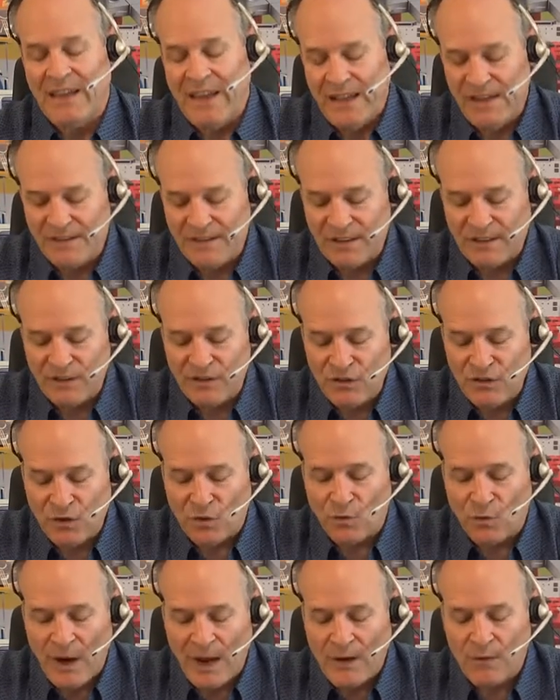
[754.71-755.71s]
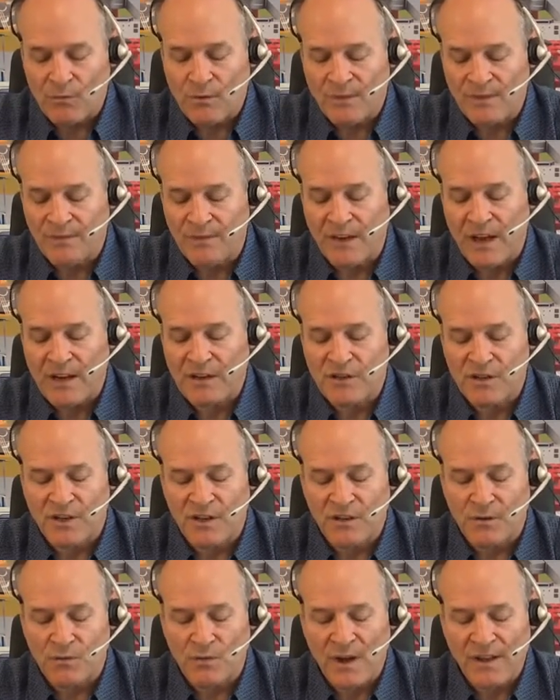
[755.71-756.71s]
is a direct reflection
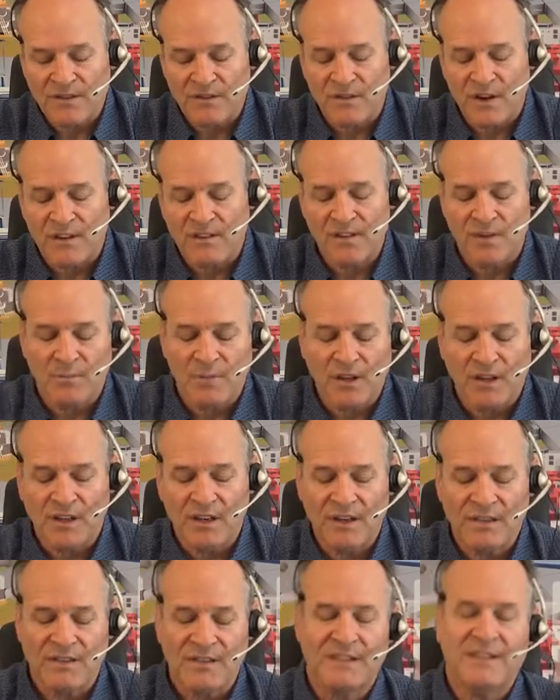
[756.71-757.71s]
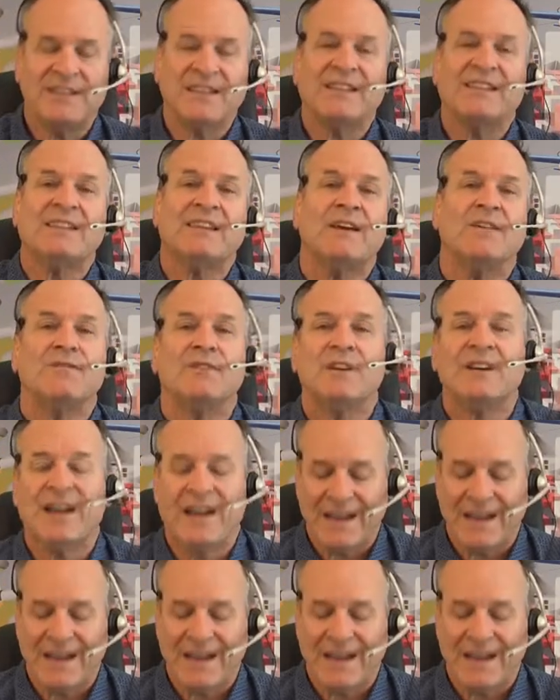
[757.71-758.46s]
of the restaurant's ability to deliver